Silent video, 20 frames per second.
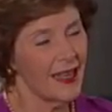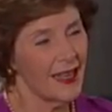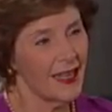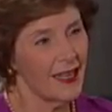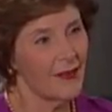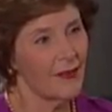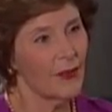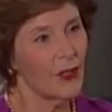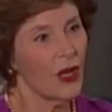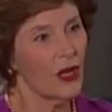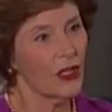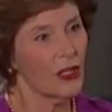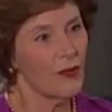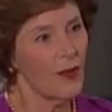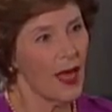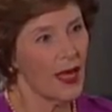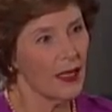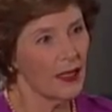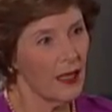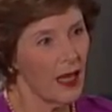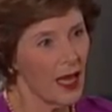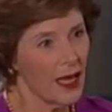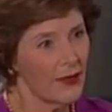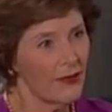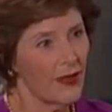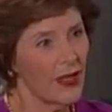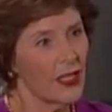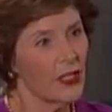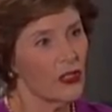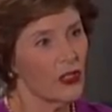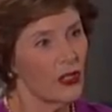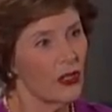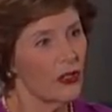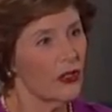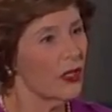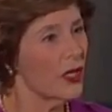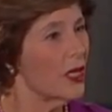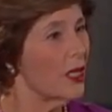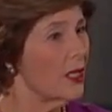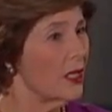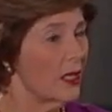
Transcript: um, talked about a lot of issues.